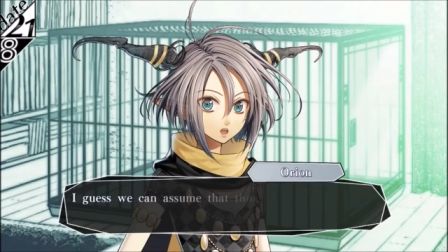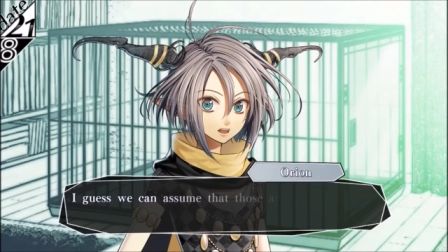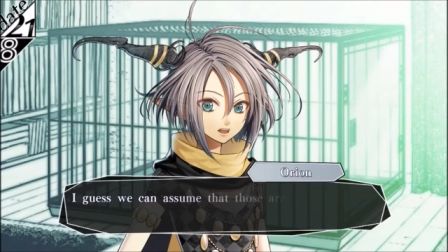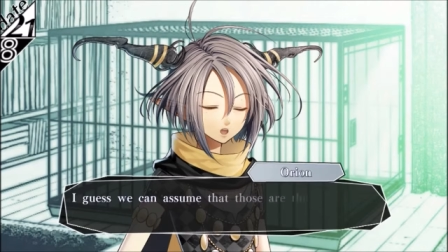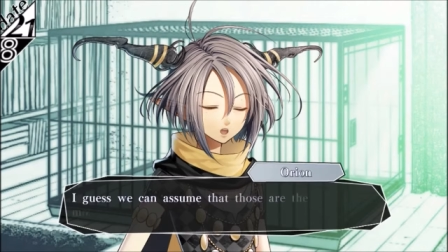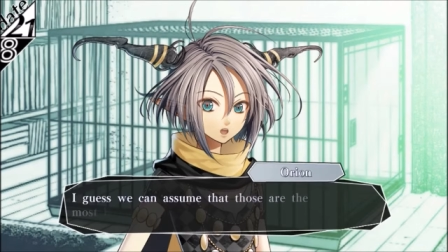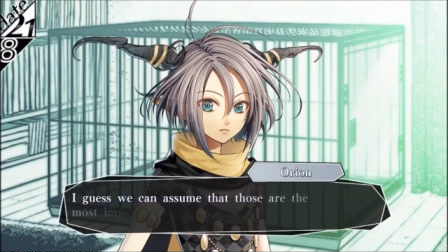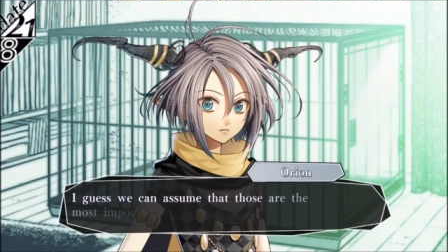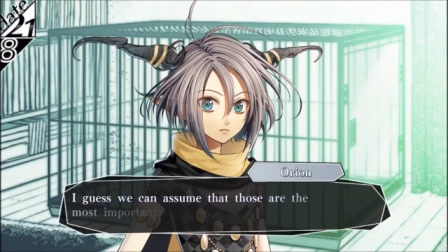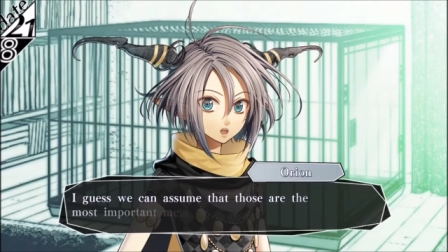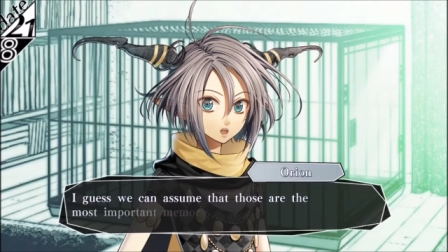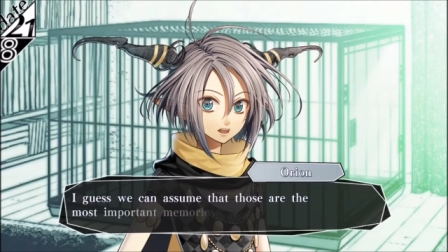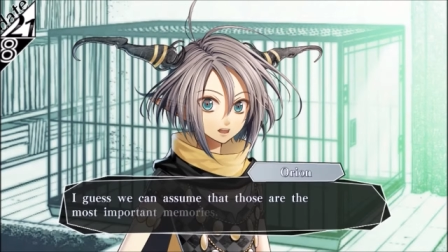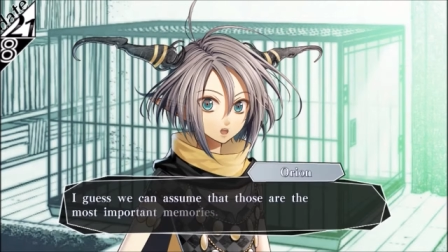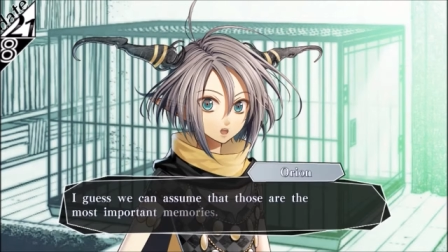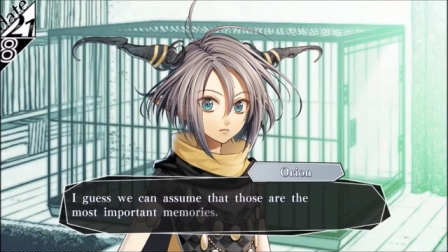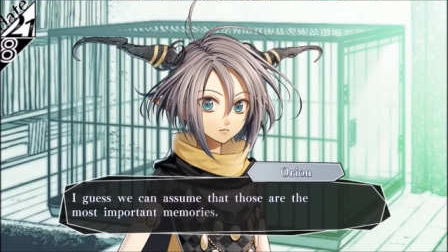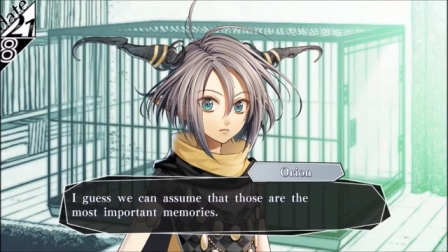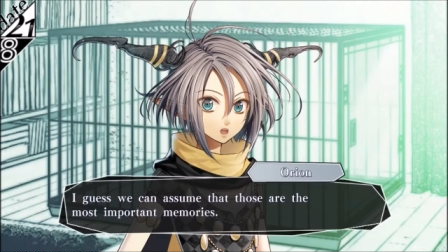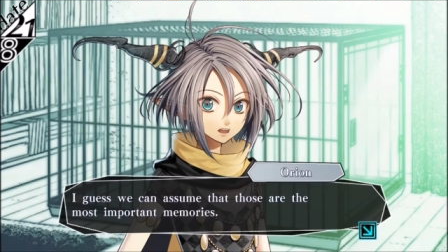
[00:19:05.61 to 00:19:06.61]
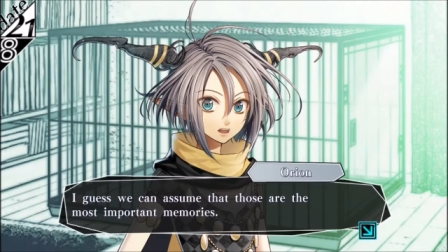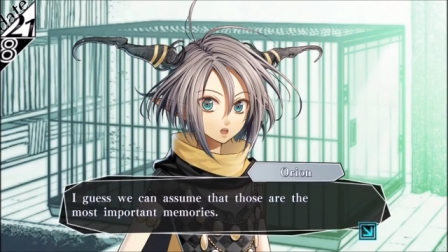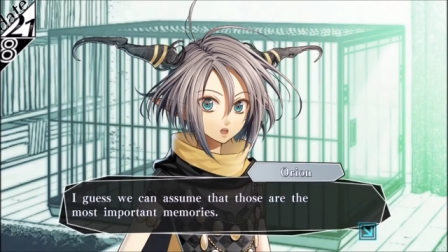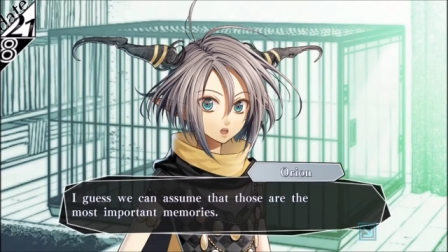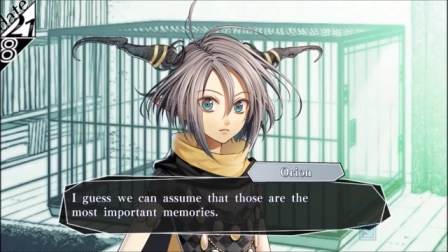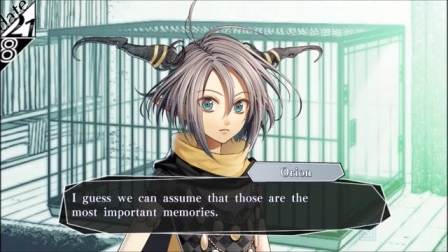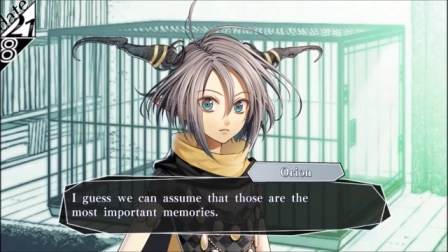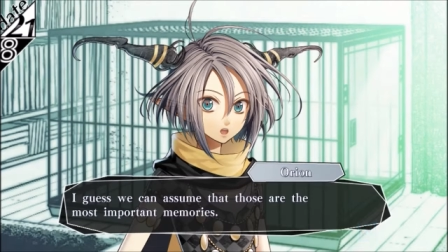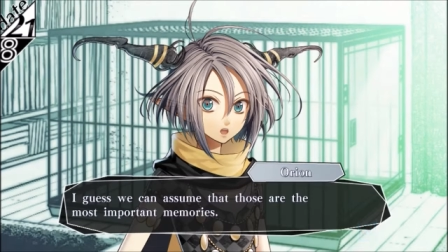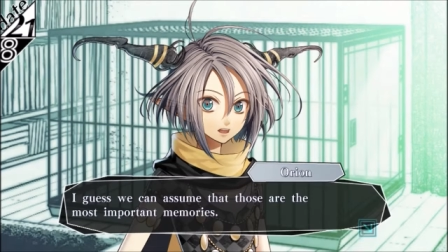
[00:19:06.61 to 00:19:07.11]
I guess we can assume
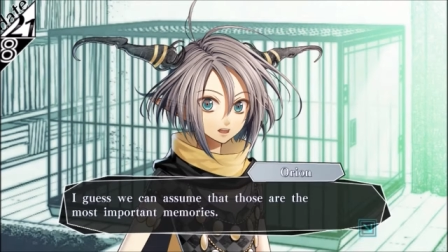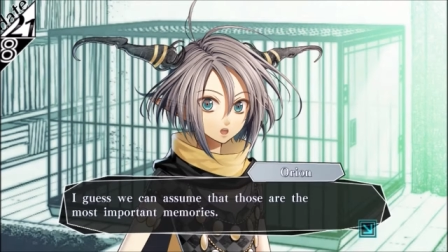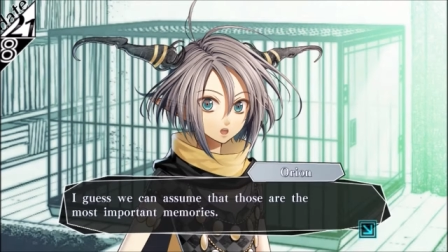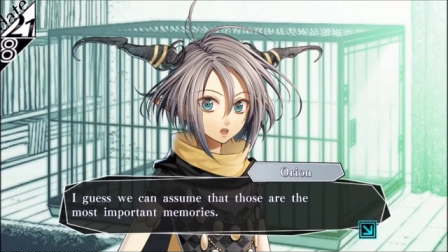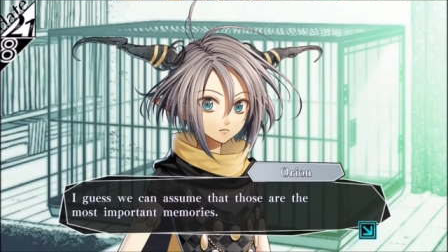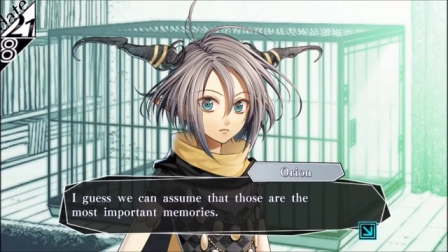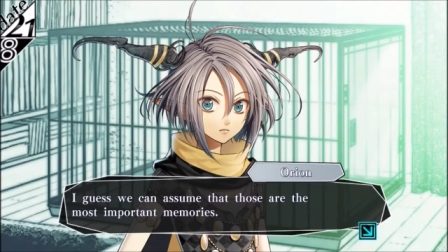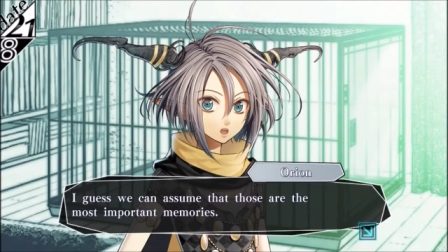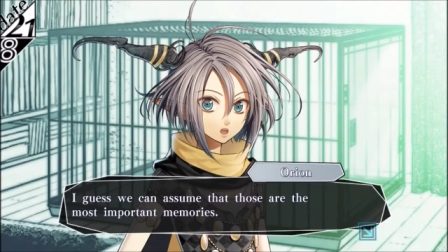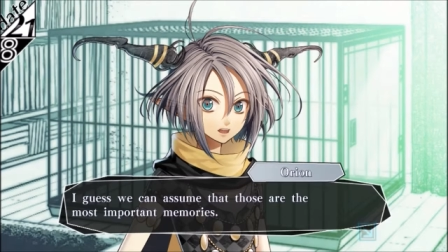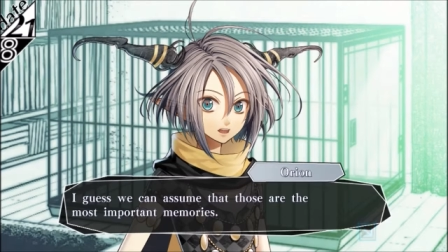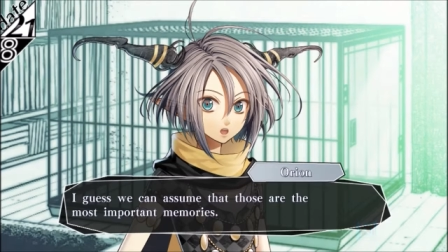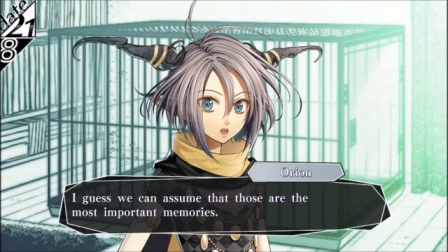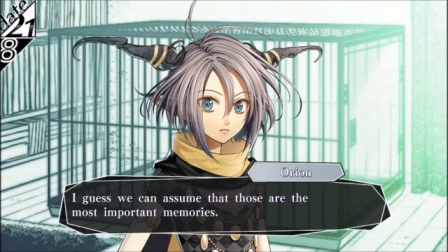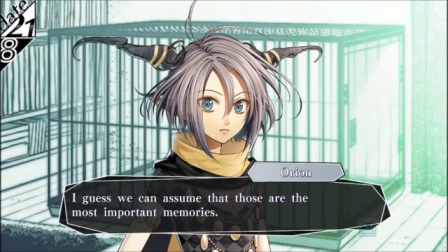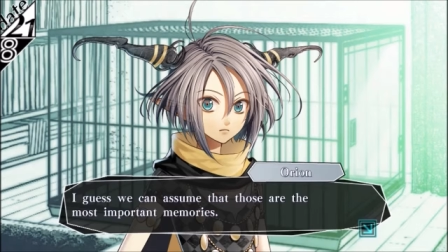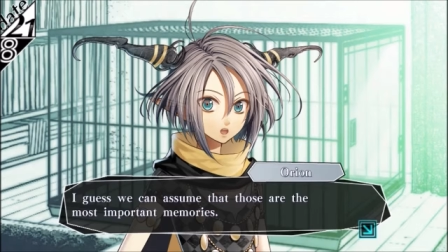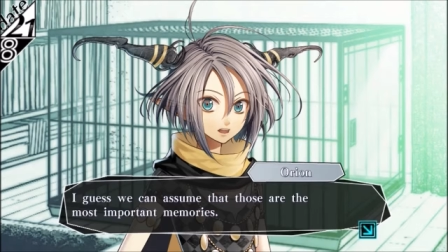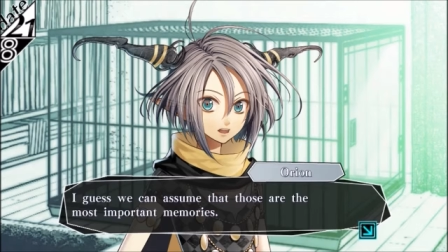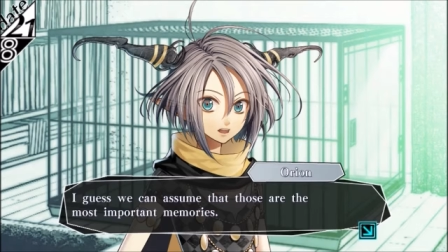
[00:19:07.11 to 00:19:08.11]
that those are the most important